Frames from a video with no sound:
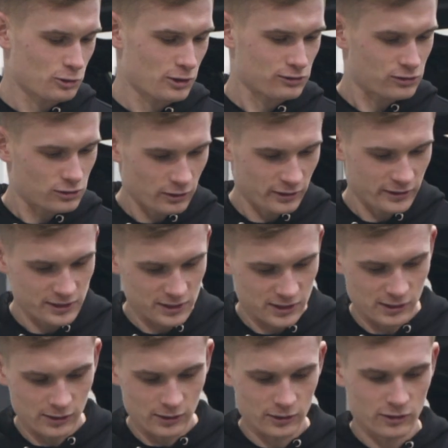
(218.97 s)
well, so not only
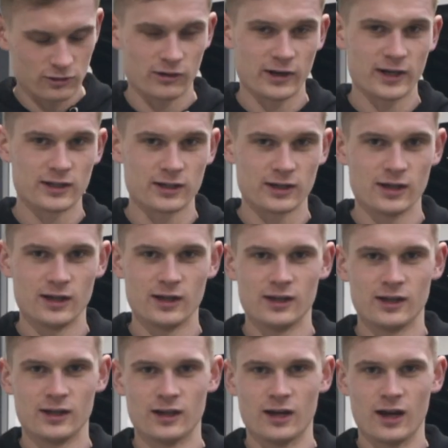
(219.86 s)
does it look great,
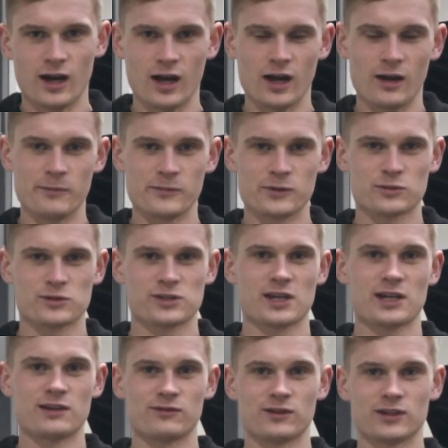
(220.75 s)
um, you're
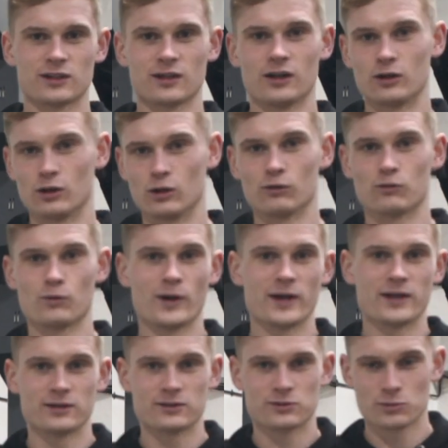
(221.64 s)
saving a lot of
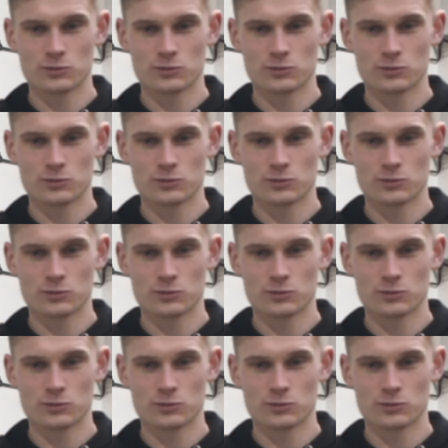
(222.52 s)
weight as